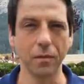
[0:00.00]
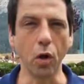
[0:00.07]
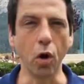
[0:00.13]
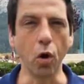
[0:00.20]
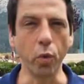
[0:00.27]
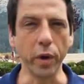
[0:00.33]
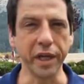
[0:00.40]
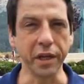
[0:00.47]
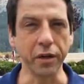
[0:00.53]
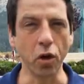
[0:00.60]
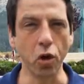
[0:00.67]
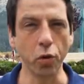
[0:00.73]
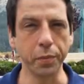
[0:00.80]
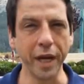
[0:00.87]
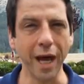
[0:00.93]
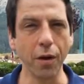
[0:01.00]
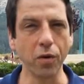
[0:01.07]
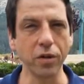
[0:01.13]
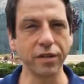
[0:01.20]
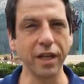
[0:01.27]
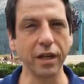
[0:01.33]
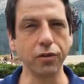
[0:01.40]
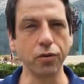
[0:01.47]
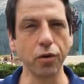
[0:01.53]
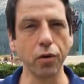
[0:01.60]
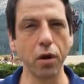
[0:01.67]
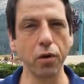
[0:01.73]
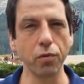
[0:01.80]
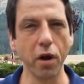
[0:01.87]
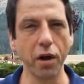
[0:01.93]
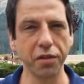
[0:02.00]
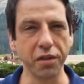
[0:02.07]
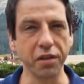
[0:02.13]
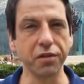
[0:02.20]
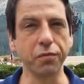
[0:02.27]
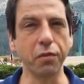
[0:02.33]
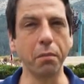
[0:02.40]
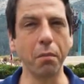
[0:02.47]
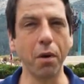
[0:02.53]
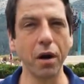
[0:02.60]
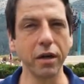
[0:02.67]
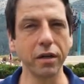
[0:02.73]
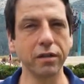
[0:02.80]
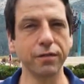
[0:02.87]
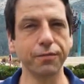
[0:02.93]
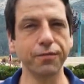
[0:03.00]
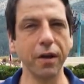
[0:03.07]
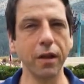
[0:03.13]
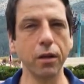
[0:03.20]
All we can hope now is that Dora Roth's remarks fell